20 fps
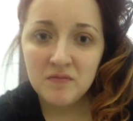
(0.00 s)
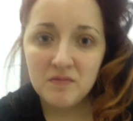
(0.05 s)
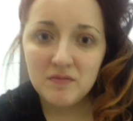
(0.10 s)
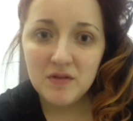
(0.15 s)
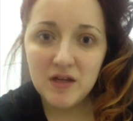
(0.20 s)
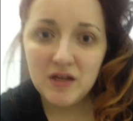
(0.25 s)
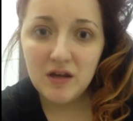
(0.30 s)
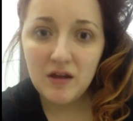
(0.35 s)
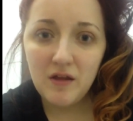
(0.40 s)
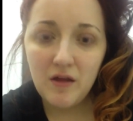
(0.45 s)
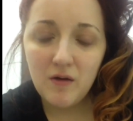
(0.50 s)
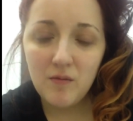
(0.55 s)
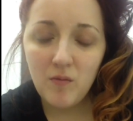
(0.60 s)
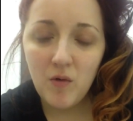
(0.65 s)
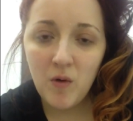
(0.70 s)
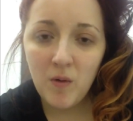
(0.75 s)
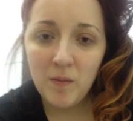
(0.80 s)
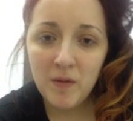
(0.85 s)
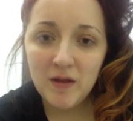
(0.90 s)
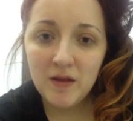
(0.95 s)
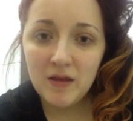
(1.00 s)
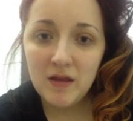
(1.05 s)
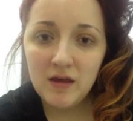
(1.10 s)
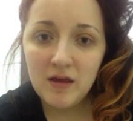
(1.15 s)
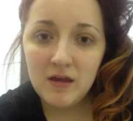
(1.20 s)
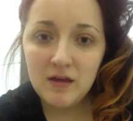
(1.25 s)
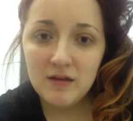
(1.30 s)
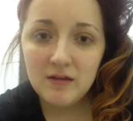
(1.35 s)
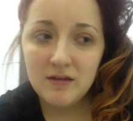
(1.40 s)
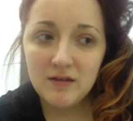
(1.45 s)
been a lot more
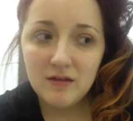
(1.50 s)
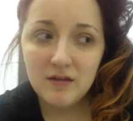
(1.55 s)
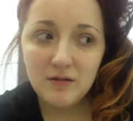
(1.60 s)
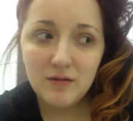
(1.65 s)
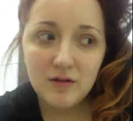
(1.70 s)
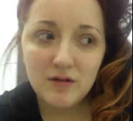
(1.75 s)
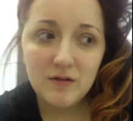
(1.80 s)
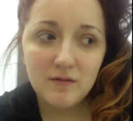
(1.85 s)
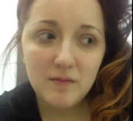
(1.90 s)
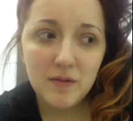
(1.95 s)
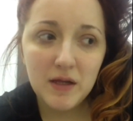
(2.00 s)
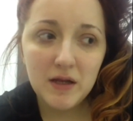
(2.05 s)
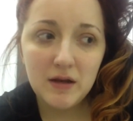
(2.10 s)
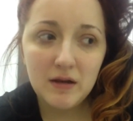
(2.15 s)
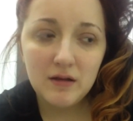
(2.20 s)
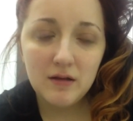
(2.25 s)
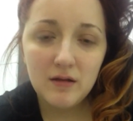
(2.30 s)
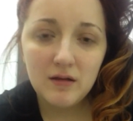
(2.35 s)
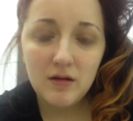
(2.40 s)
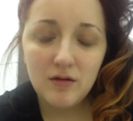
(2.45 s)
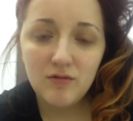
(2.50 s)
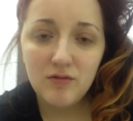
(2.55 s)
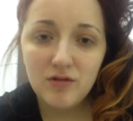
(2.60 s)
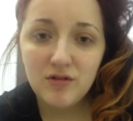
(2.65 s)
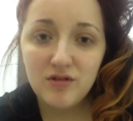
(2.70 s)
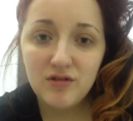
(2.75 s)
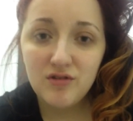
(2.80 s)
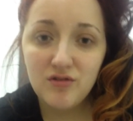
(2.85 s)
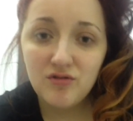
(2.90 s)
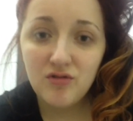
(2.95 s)
police, there would have been a
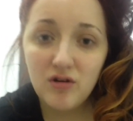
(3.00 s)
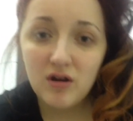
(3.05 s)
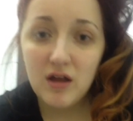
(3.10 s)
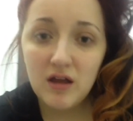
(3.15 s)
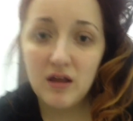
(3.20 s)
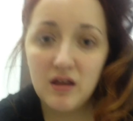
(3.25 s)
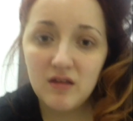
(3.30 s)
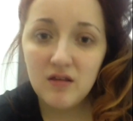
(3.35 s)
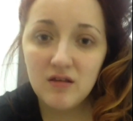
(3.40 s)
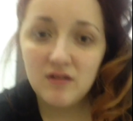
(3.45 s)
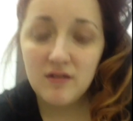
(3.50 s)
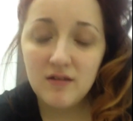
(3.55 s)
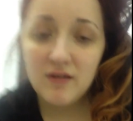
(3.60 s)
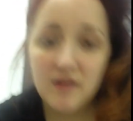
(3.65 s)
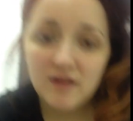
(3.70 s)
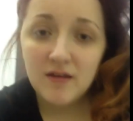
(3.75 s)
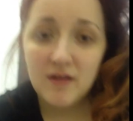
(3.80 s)
restraint.